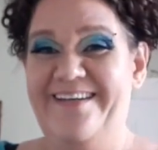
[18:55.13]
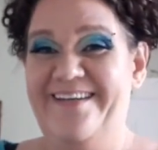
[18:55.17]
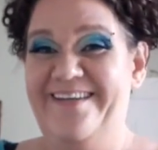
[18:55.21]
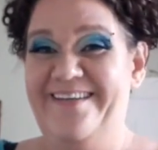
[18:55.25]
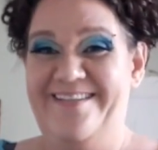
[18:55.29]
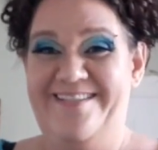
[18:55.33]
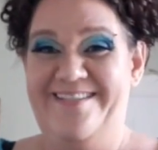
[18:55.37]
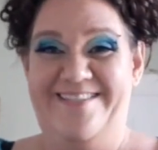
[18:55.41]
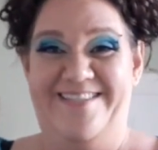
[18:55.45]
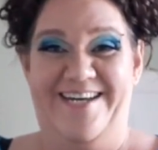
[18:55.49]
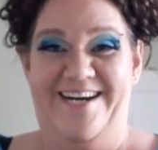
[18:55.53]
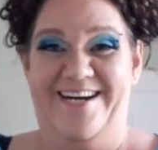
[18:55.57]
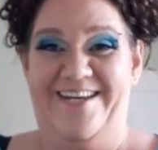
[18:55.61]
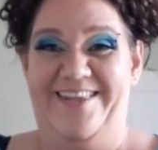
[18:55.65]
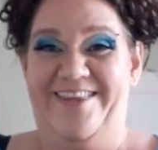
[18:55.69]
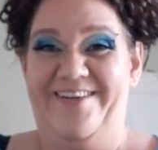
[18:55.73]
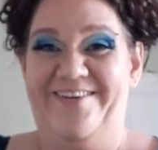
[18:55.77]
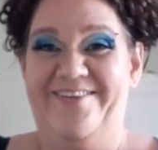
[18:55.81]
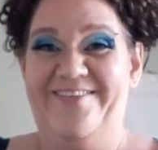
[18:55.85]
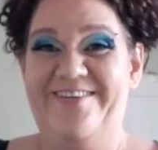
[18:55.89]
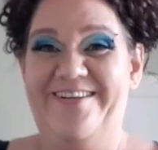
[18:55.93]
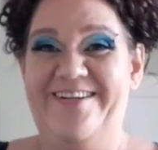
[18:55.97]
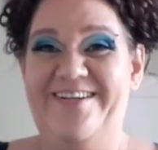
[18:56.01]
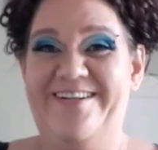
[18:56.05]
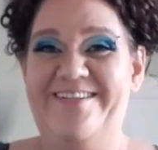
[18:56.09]
Is that the
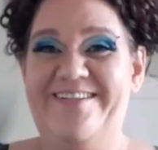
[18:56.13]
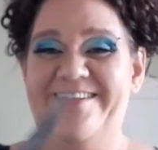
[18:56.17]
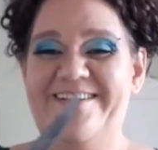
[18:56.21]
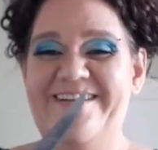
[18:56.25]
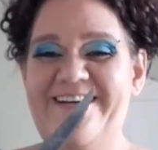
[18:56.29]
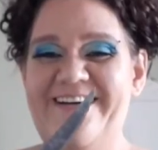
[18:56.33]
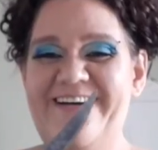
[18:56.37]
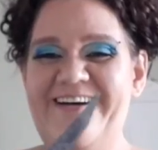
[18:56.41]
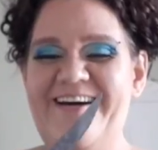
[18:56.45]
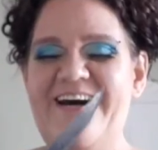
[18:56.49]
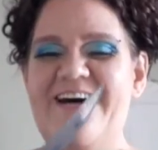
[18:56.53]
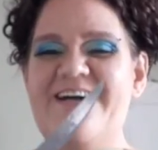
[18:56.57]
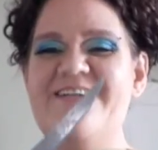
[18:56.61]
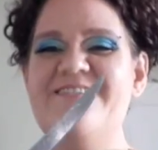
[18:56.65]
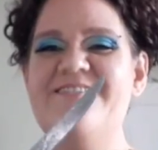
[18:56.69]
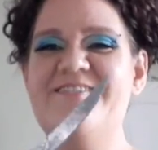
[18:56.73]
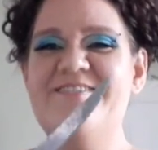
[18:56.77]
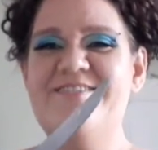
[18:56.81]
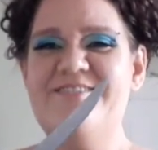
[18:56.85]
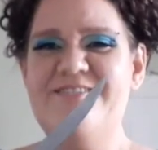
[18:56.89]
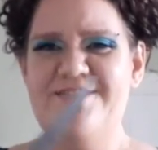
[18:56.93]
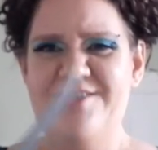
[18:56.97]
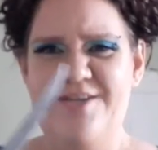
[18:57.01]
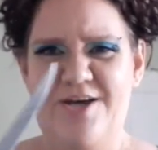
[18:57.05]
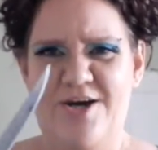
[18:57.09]
word?
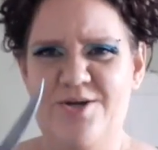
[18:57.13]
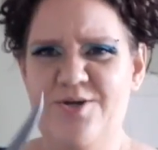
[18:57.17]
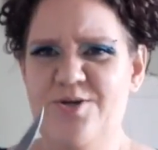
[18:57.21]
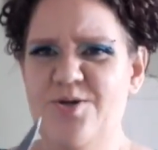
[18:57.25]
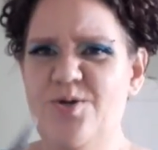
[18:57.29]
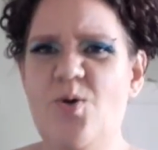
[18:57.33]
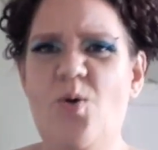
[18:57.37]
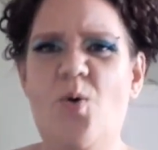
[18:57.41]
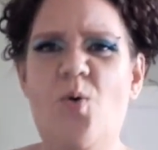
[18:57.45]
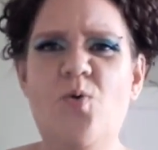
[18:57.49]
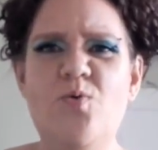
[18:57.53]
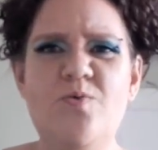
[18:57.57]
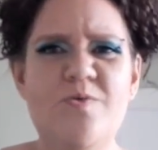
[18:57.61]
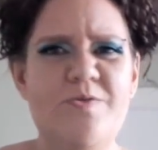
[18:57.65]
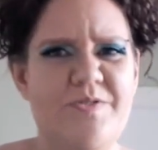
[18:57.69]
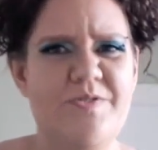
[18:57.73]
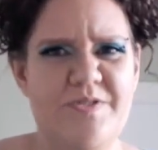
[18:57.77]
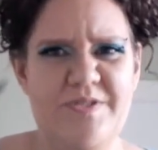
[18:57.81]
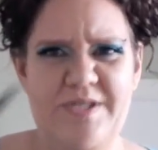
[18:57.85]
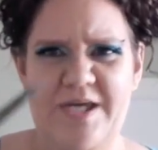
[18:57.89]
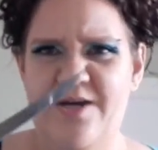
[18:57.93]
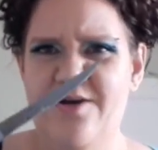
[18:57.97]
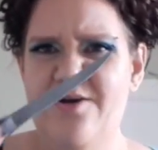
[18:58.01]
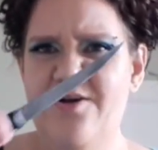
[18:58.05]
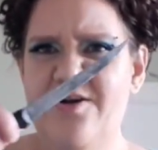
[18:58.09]
A good old
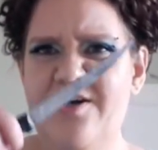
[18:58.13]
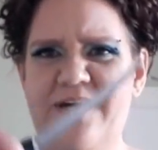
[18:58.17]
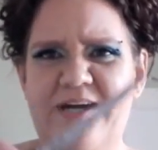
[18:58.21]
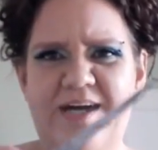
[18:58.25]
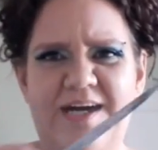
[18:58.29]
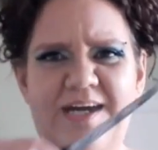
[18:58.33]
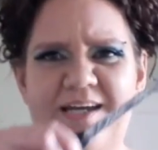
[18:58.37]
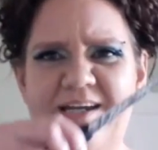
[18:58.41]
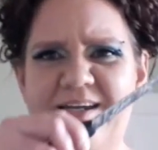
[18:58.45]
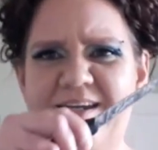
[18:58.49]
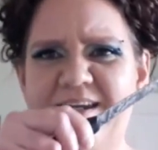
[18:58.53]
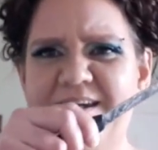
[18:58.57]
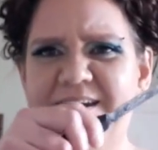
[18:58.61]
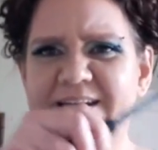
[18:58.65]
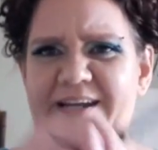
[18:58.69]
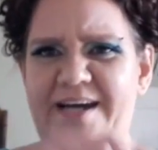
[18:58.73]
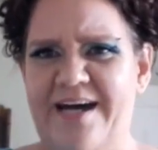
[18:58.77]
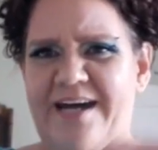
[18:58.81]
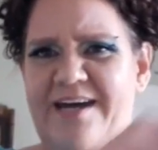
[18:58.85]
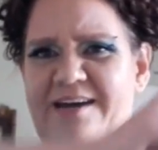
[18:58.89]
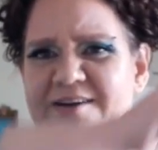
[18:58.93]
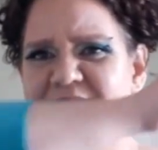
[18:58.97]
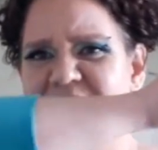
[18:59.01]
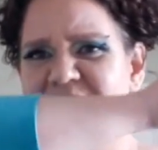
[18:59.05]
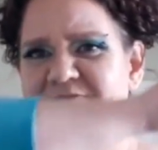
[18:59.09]
serrated
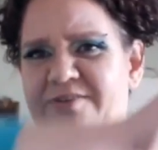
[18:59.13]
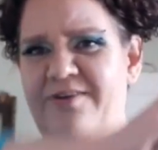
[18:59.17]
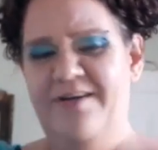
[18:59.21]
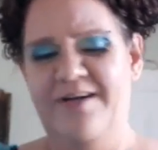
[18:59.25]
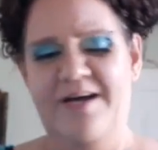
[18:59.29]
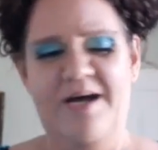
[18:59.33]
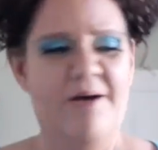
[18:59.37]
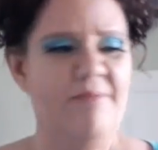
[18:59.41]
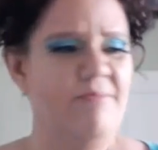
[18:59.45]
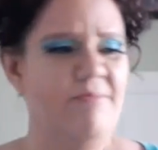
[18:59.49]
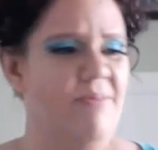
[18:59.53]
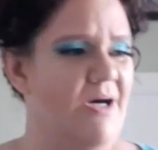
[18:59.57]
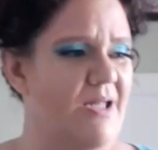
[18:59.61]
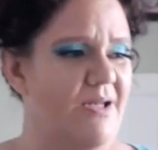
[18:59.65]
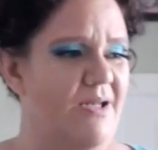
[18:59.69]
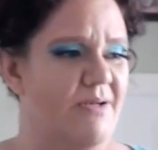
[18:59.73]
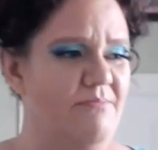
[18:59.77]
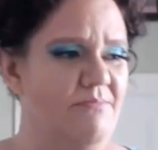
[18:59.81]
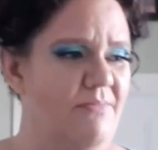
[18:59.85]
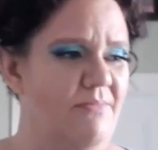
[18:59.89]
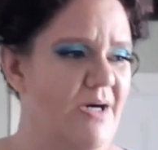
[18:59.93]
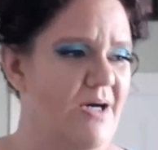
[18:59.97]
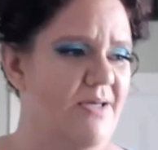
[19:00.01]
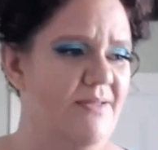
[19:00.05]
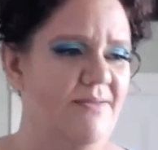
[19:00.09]
knife. But
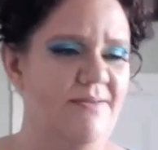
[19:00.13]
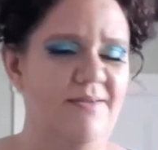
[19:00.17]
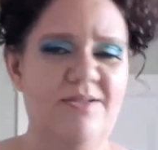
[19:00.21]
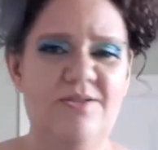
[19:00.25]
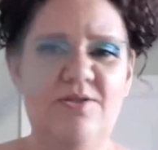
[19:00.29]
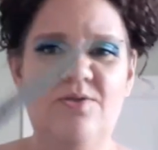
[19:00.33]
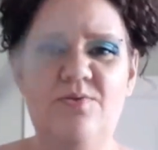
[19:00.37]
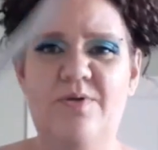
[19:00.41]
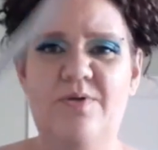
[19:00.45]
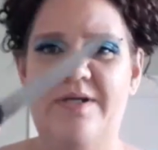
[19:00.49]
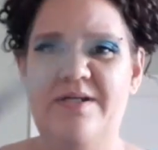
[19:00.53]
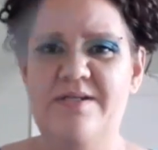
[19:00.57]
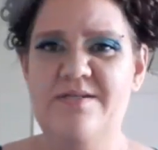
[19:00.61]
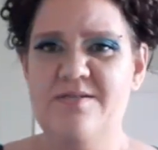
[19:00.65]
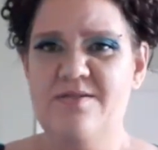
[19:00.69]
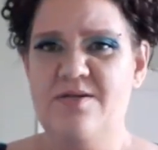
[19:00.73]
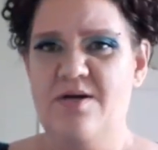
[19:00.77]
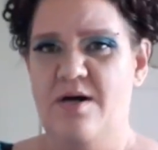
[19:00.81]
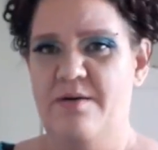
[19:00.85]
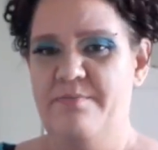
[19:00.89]
my little one has gone